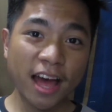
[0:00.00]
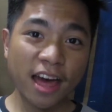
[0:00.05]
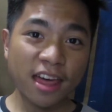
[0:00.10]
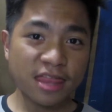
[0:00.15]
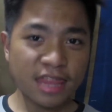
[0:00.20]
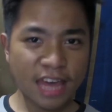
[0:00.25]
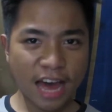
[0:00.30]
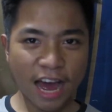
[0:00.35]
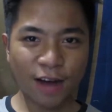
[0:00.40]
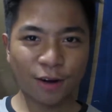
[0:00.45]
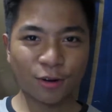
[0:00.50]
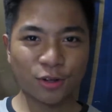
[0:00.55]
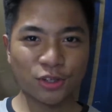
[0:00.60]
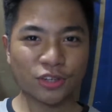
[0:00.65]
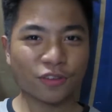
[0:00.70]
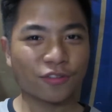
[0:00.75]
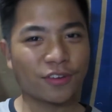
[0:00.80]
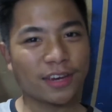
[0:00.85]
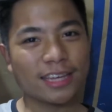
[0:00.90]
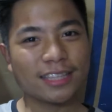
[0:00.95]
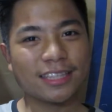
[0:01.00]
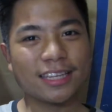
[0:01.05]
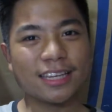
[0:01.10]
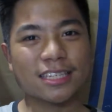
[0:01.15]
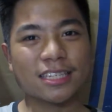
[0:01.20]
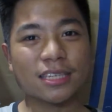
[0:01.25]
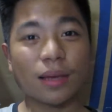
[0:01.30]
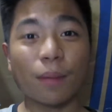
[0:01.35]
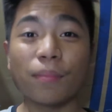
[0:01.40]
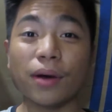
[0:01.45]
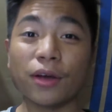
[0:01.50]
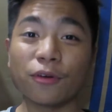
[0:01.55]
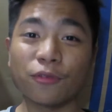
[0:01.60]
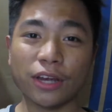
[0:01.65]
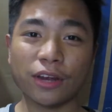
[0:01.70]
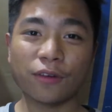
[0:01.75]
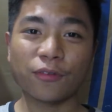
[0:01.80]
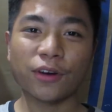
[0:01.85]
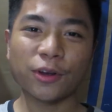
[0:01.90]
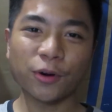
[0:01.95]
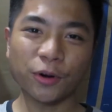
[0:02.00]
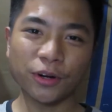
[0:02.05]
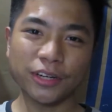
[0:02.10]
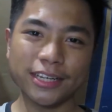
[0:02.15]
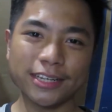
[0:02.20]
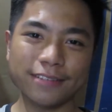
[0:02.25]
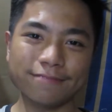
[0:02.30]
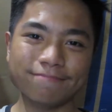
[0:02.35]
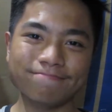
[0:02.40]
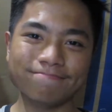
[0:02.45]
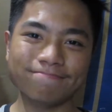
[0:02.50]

The House of Hades by Riordan.